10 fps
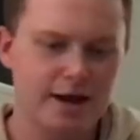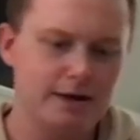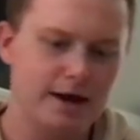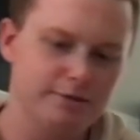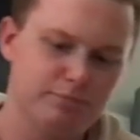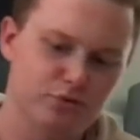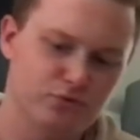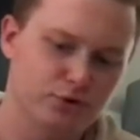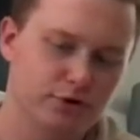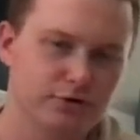I
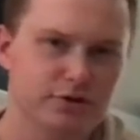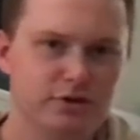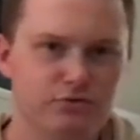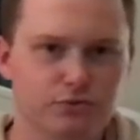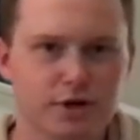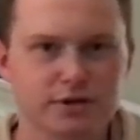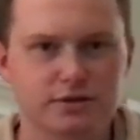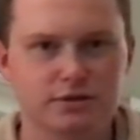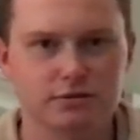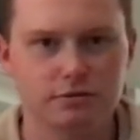prefer the
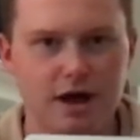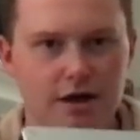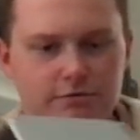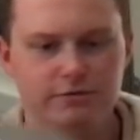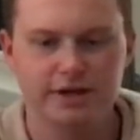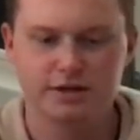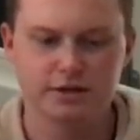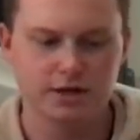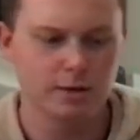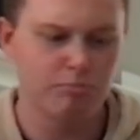front to have like
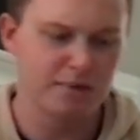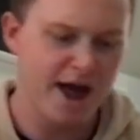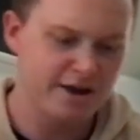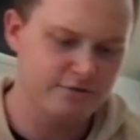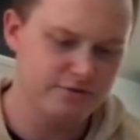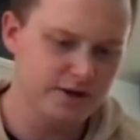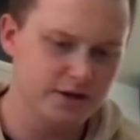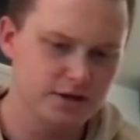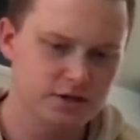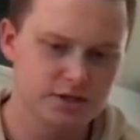a black
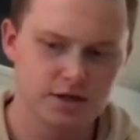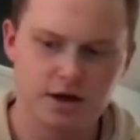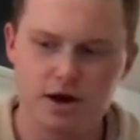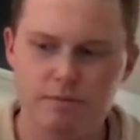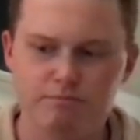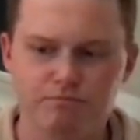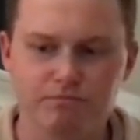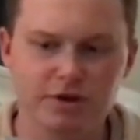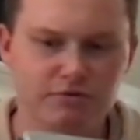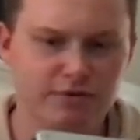finish.
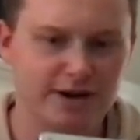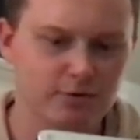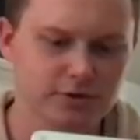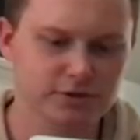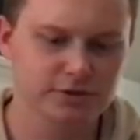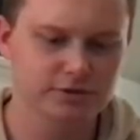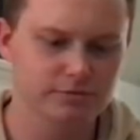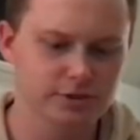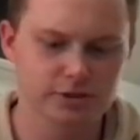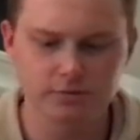If I was,
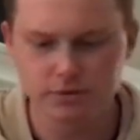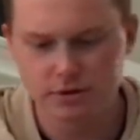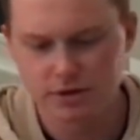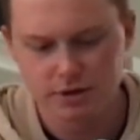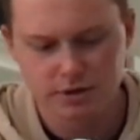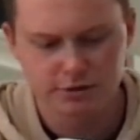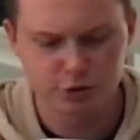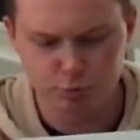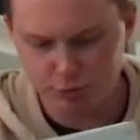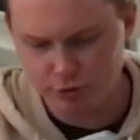you know,
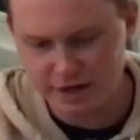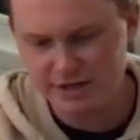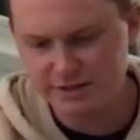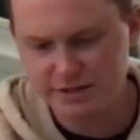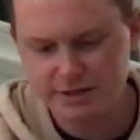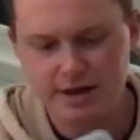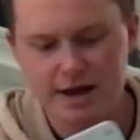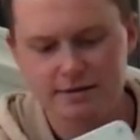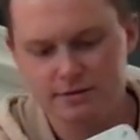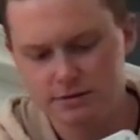super crazy and
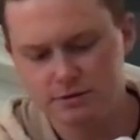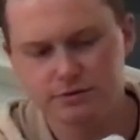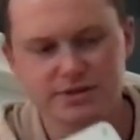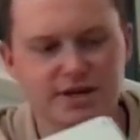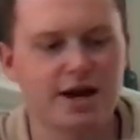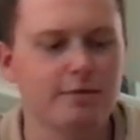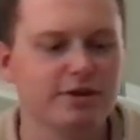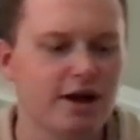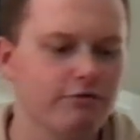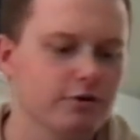had, you know, the time
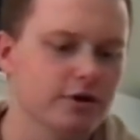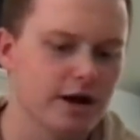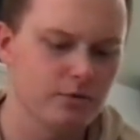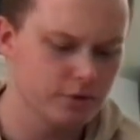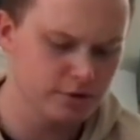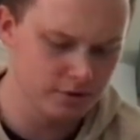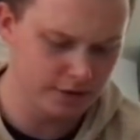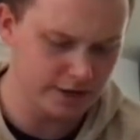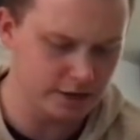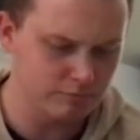and effort, I would
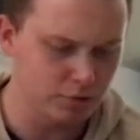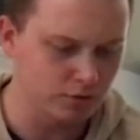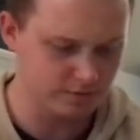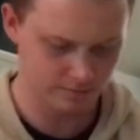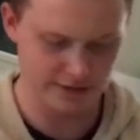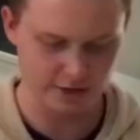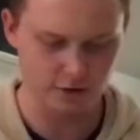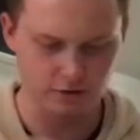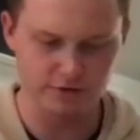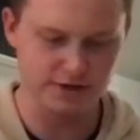like unbolt like
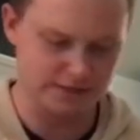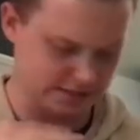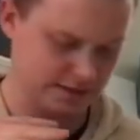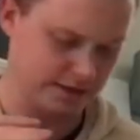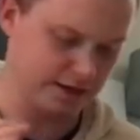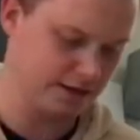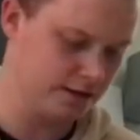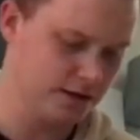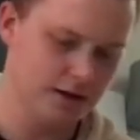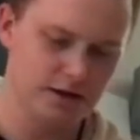all this and like
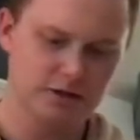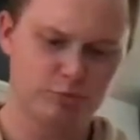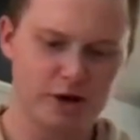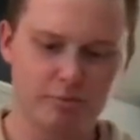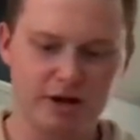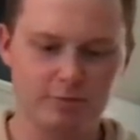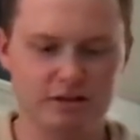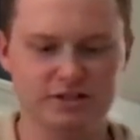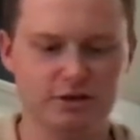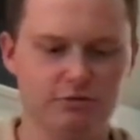spray paint it
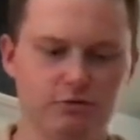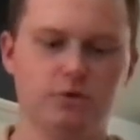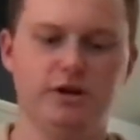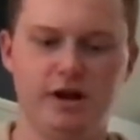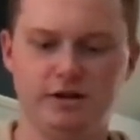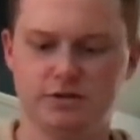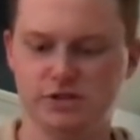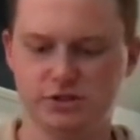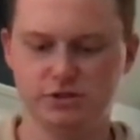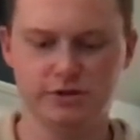myself and whatnot
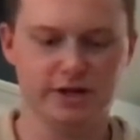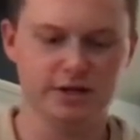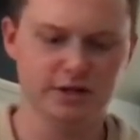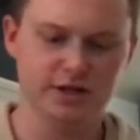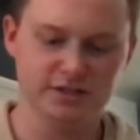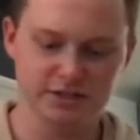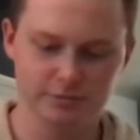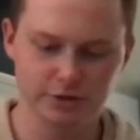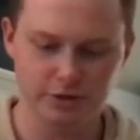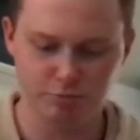just to do like a
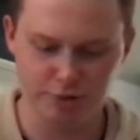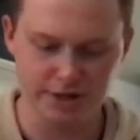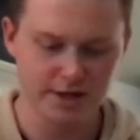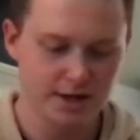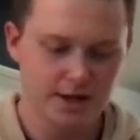custom look, but